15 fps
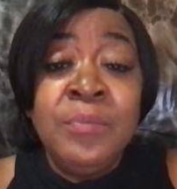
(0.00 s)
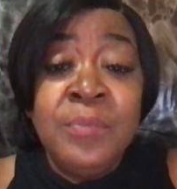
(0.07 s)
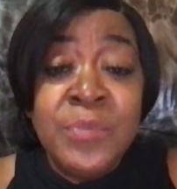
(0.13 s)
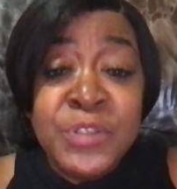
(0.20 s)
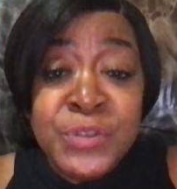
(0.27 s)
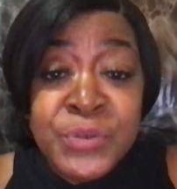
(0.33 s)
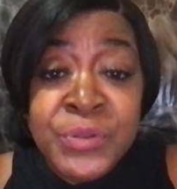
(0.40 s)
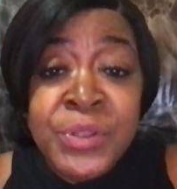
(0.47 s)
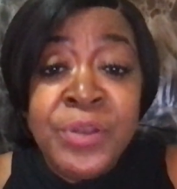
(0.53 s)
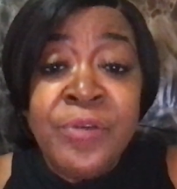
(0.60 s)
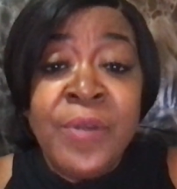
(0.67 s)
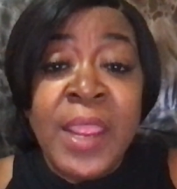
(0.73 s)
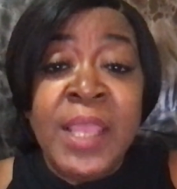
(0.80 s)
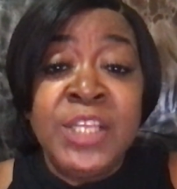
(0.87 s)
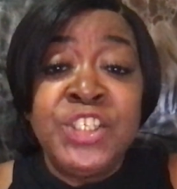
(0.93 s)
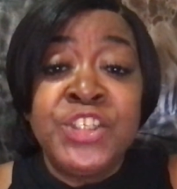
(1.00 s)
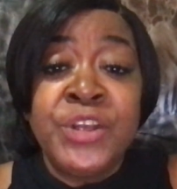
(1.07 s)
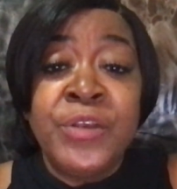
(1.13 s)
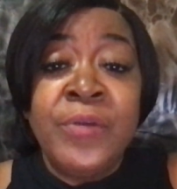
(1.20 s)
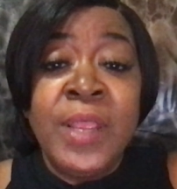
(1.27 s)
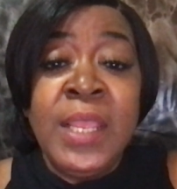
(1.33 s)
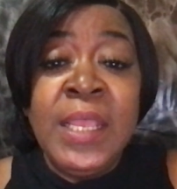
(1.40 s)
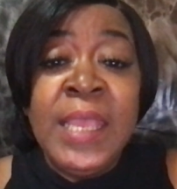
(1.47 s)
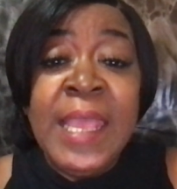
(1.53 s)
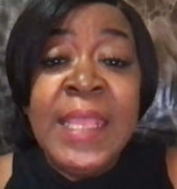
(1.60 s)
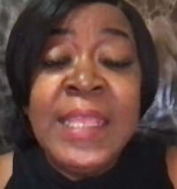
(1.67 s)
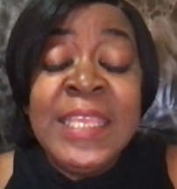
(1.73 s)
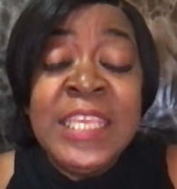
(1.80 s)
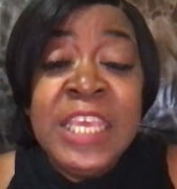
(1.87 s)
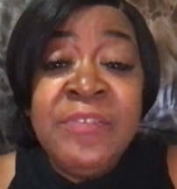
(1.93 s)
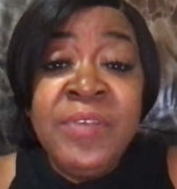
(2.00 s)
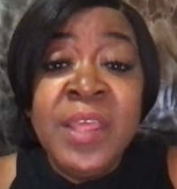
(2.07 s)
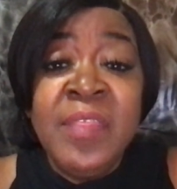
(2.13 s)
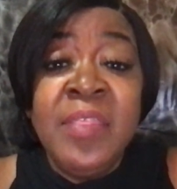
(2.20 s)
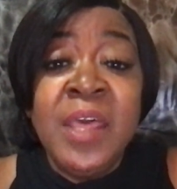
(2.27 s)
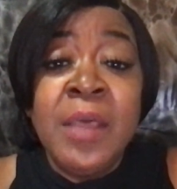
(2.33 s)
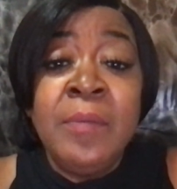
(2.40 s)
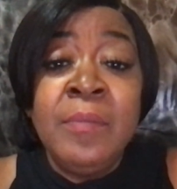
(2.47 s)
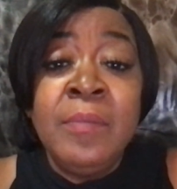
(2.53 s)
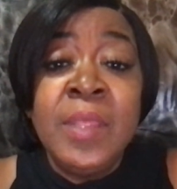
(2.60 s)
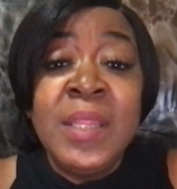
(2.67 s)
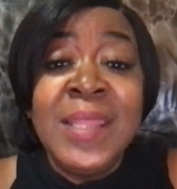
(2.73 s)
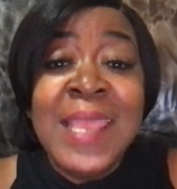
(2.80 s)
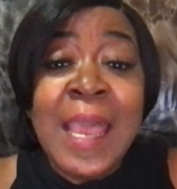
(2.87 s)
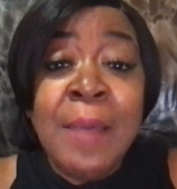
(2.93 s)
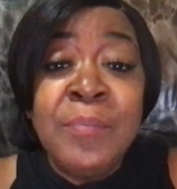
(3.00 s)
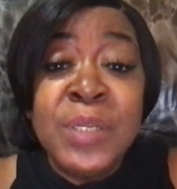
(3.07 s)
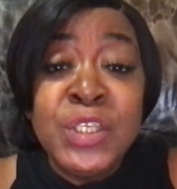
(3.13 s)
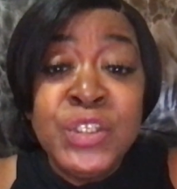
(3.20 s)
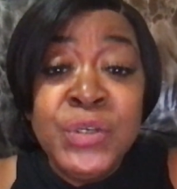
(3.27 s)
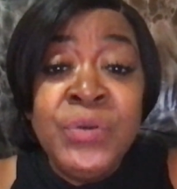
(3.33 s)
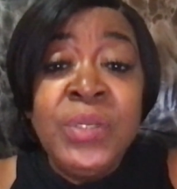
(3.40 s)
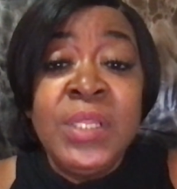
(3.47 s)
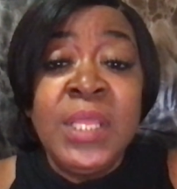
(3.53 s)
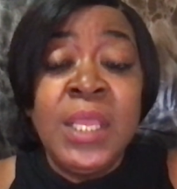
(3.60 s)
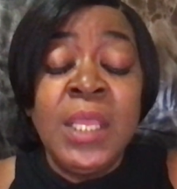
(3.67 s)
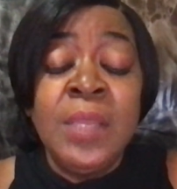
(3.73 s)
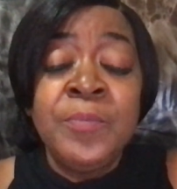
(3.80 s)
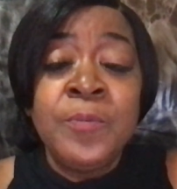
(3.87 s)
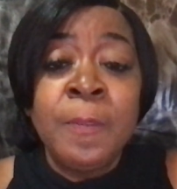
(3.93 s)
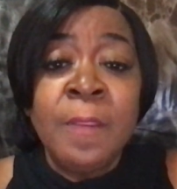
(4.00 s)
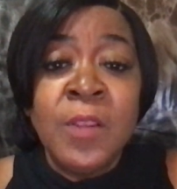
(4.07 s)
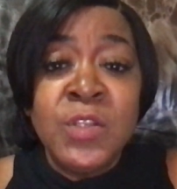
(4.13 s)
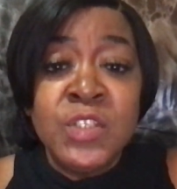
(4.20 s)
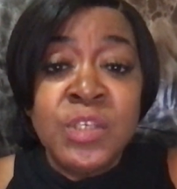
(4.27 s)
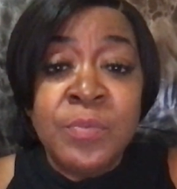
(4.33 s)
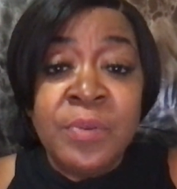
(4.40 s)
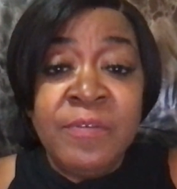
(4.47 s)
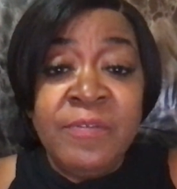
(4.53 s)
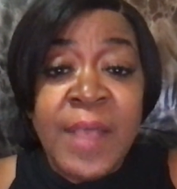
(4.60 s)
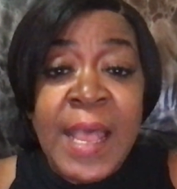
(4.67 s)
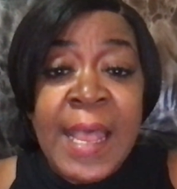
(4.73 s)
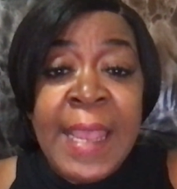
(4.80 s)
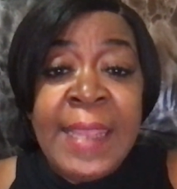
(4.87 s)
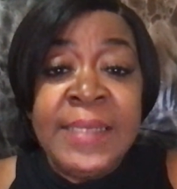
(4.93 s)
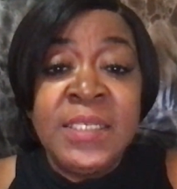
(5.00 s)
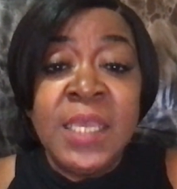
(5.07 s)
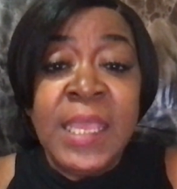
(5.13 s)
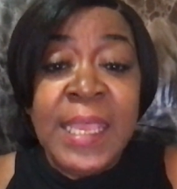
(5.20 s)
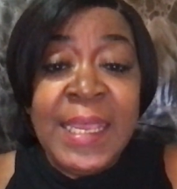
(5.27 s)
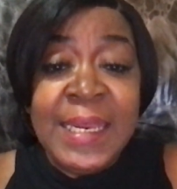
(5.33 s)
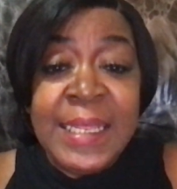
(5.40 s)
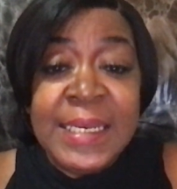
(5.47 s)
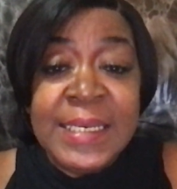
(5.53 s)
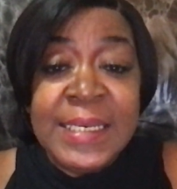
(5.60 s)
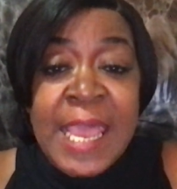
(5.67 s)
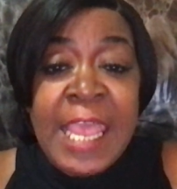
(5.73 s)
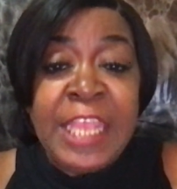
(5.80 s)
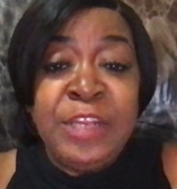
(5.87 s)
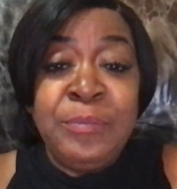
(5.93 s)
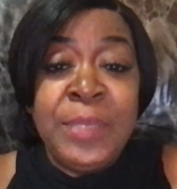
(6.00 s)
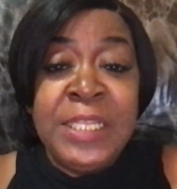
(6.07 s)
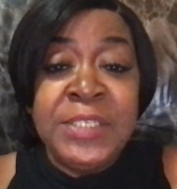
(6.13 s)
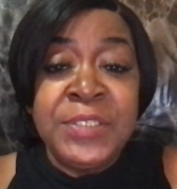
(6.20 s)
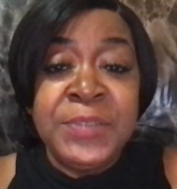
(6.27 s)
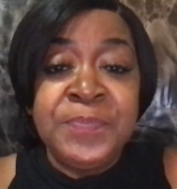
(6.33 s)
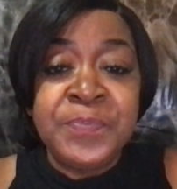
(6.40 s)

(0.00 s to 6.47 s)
to the grand jury, giving them the opportunity to provide an indictment.